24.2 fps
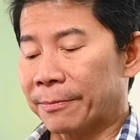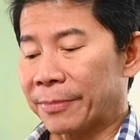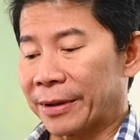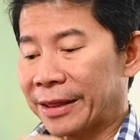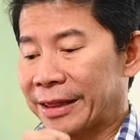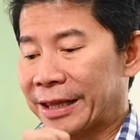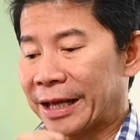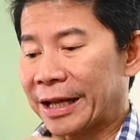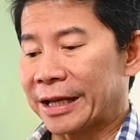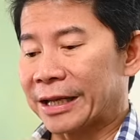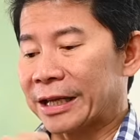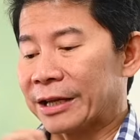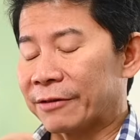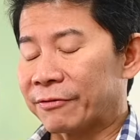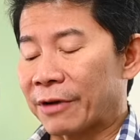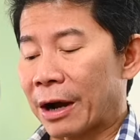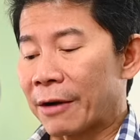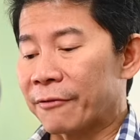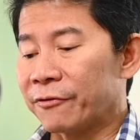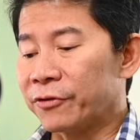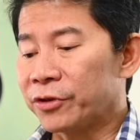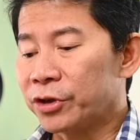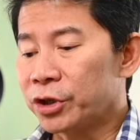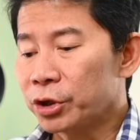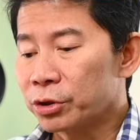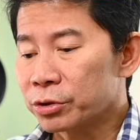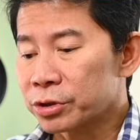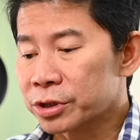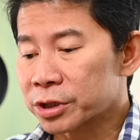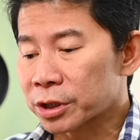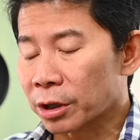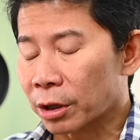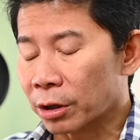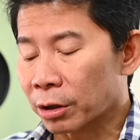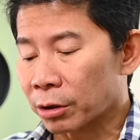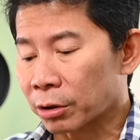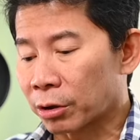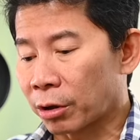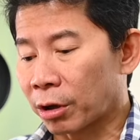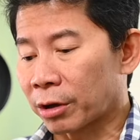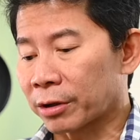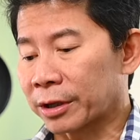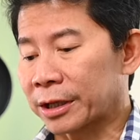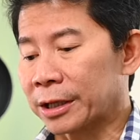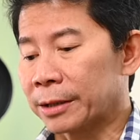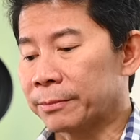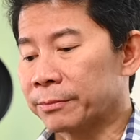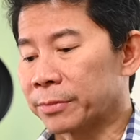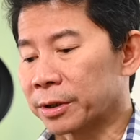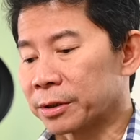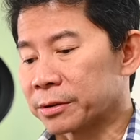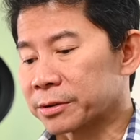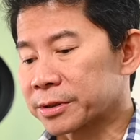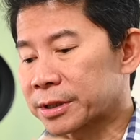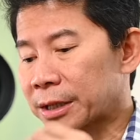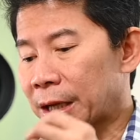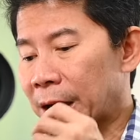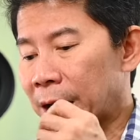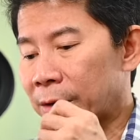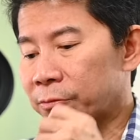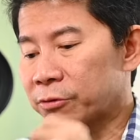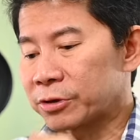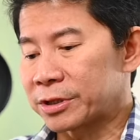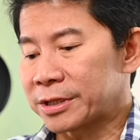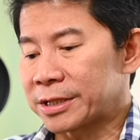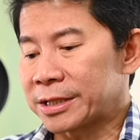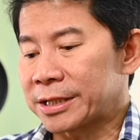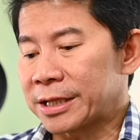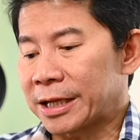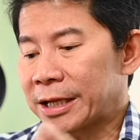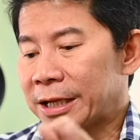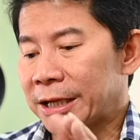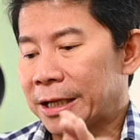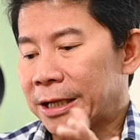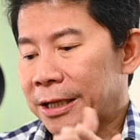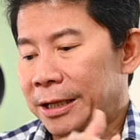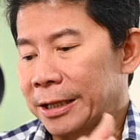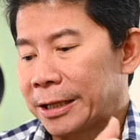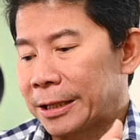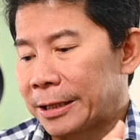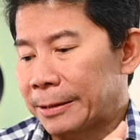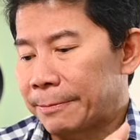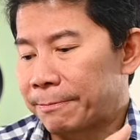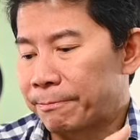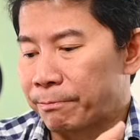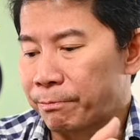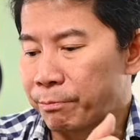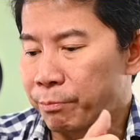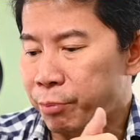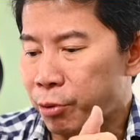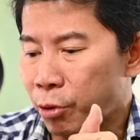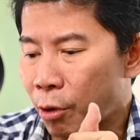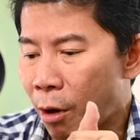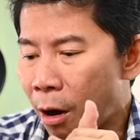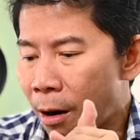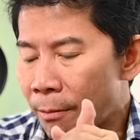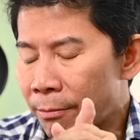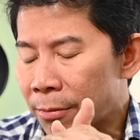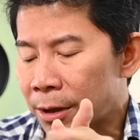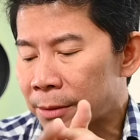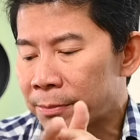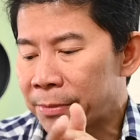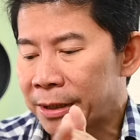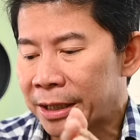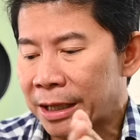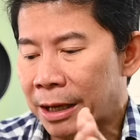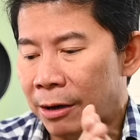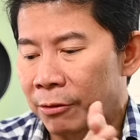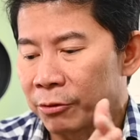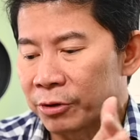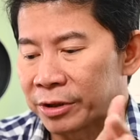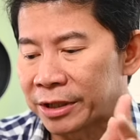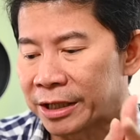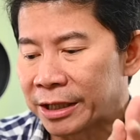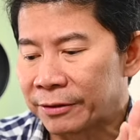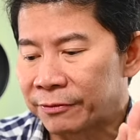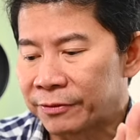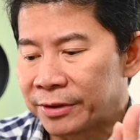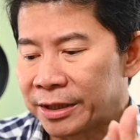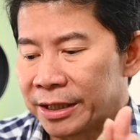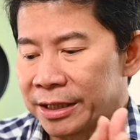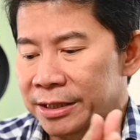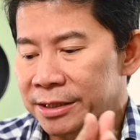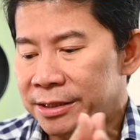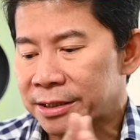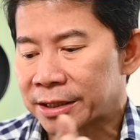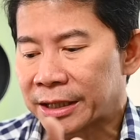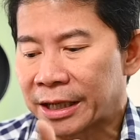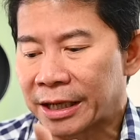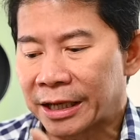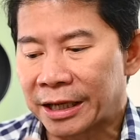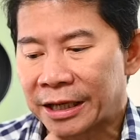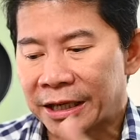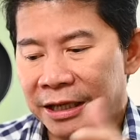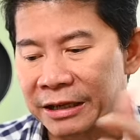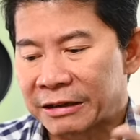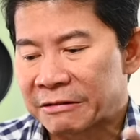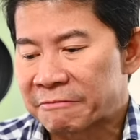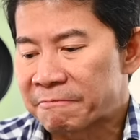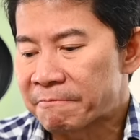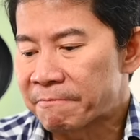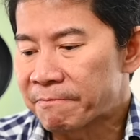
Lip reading: But then if I've used a lot of gimbals, I would say probably I would give this a